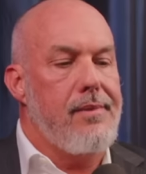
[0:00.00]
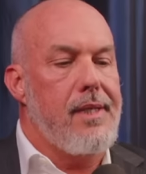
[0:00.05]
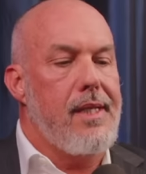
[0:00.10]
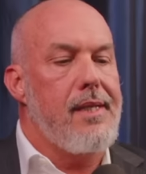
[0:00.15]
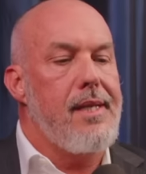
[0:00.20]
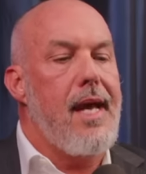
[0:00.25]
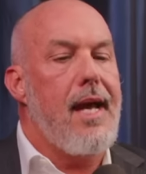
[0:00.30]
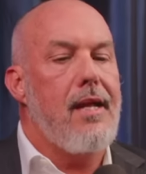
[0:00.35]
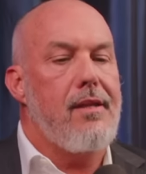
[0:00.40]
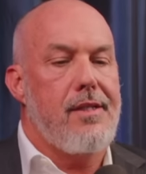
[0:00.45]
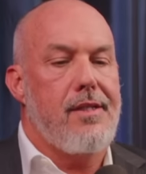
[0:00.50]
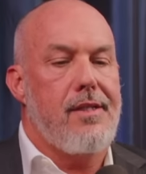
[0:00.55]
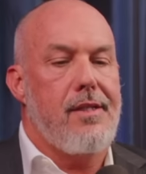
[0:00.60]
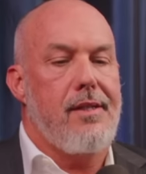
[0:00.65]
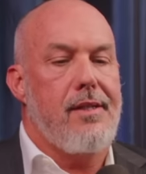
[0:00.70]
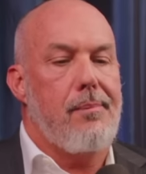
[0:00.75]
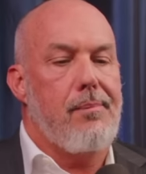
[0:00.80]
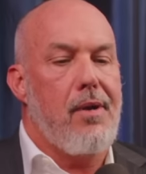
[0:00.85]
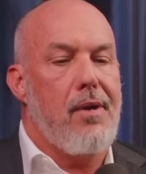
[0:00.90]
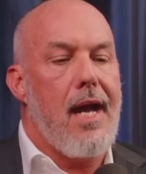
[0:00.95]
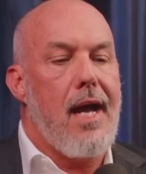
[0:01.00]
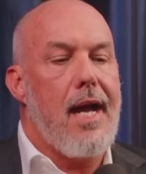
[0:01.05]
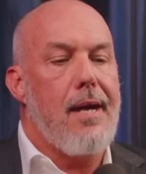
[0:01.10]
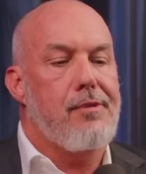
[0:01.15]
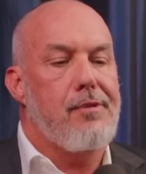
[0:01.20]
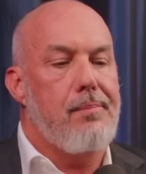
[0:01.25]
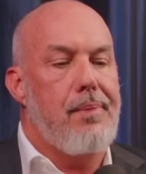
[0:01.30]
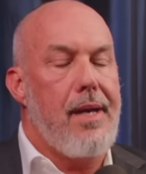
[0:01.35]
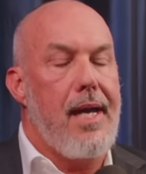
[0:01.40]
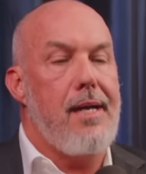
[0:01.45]
analogy that
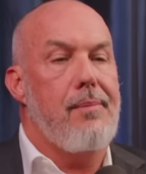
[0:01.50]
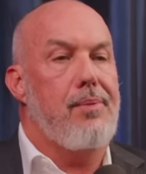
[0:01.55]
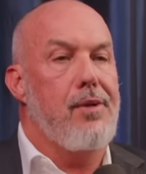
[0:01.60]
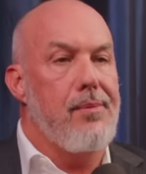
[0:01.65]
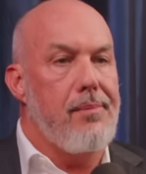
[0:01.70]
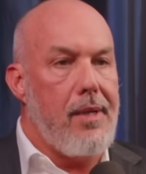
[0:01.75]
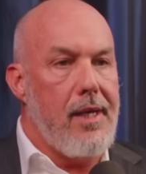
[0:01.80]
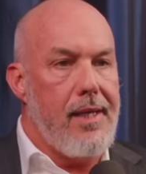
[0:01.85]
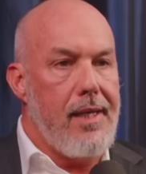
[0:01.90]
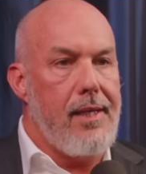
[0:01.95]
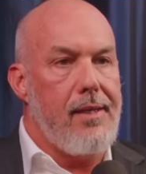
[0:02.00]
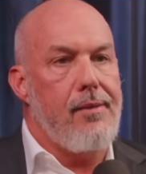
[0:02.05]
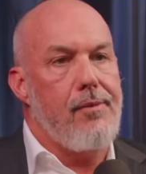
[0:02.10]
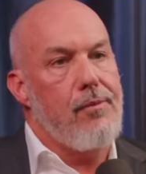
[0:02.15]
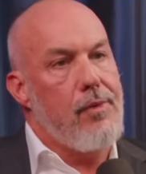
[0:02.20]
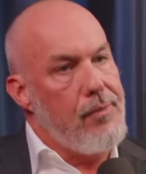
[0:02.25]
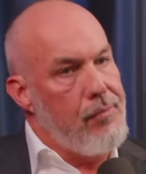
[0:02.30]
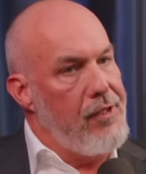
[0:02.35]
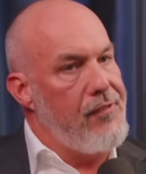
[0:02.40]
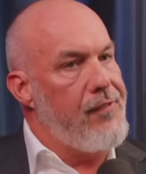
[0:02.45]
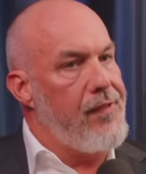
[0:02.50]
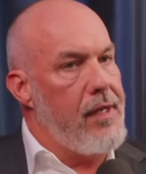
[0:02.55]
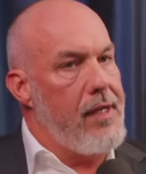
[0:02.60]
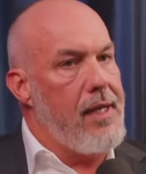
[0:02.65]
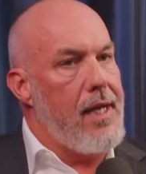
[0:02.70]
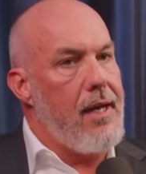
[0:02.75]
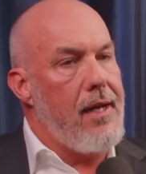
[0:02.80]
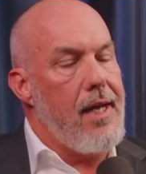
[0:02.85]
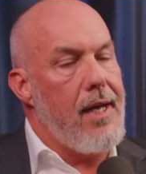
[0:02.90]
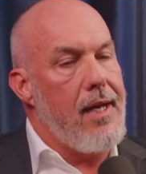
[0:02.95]
perhaps paper money, when we
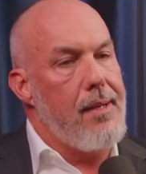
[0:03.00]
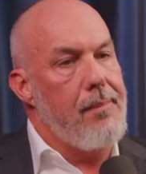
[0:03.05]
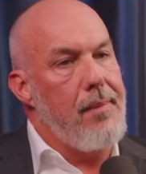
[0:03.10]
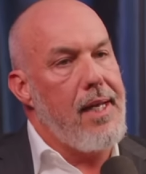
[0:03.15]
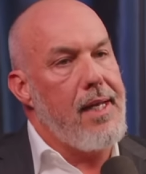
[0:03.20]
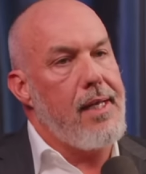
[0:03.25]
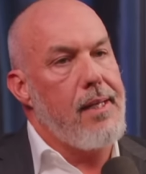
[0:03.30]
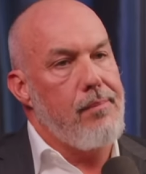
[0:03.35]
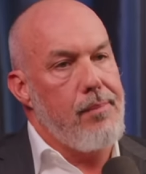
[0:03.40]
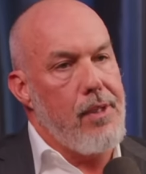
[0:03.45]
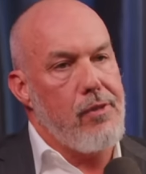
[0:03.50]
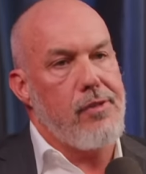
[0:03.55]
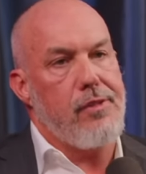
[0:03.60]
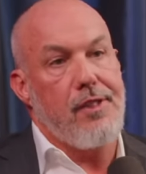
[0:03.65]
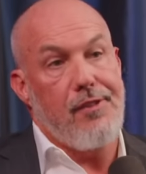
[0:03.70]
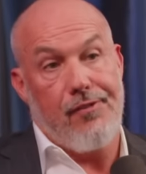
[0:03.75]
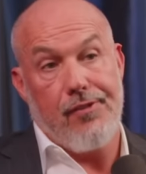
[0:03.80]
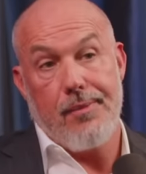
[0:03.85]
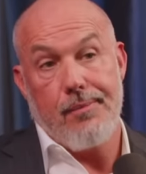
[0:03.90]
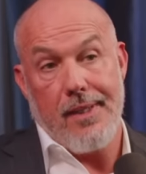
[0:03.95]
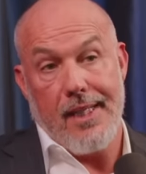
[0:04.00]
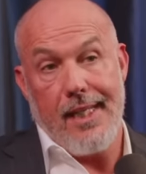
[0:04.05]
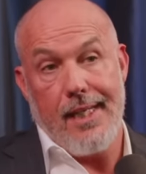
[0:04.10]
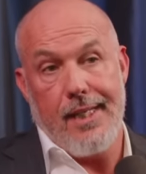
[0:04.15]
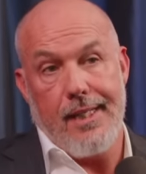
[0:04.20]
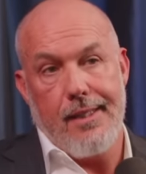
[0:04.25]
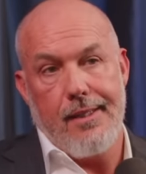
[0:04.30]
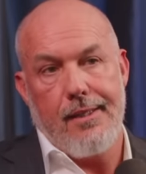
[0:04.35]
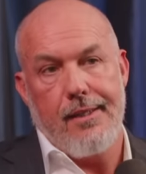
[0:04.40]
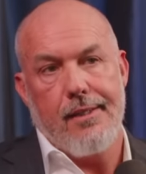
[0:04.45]
figured out how to make it mostly from
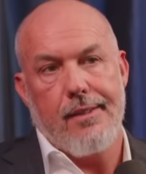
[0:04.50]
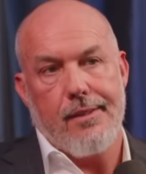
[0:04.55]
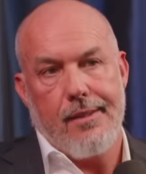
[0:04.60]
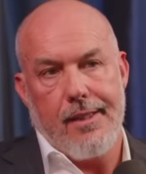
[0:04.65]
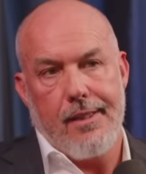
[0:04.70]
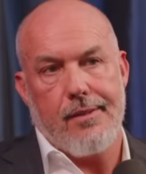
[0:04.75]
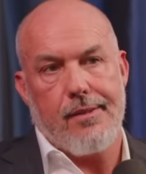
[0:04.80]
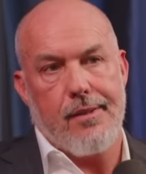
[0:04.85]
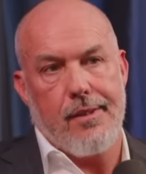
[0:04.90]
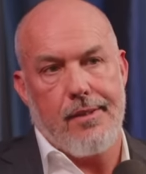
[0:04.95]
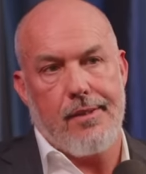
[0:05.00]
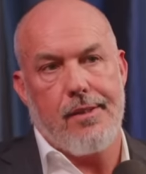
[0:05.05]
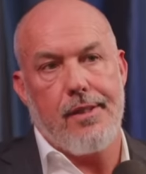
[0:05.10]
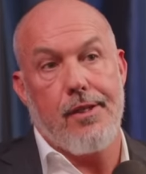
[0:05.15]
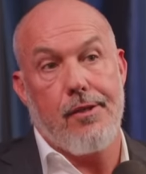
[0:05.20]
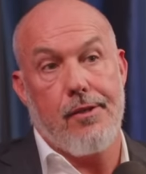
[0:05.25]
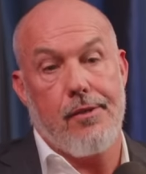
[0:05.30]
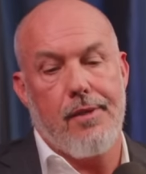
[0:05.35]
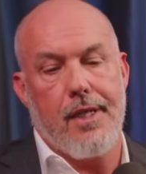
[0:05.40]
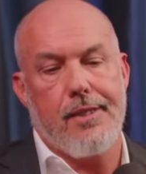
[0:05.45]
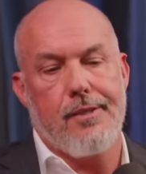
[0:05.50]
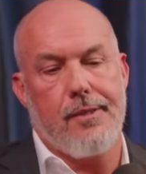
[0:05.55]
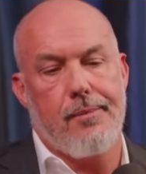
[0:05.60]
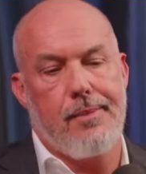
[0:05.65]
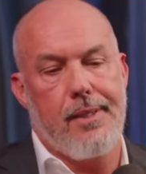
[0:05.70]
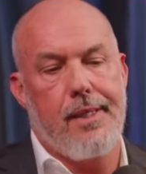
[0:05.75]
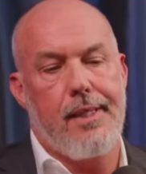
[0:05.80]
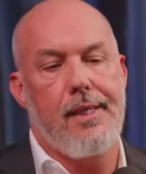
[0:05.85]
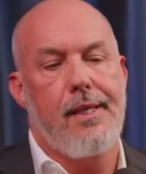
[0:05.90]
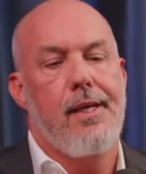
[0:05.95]
linen, it's a secret
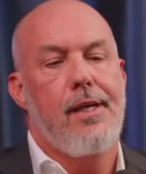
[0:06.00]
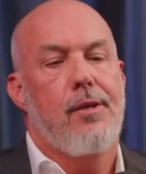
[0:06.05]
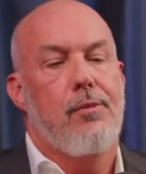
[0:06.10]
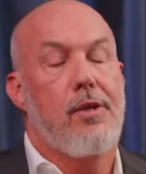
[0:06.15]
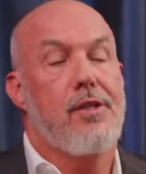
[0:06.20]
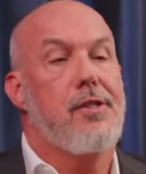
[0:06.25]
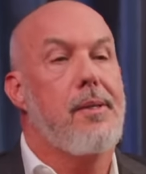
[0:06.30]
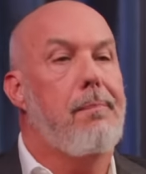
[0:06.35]
recipe, was a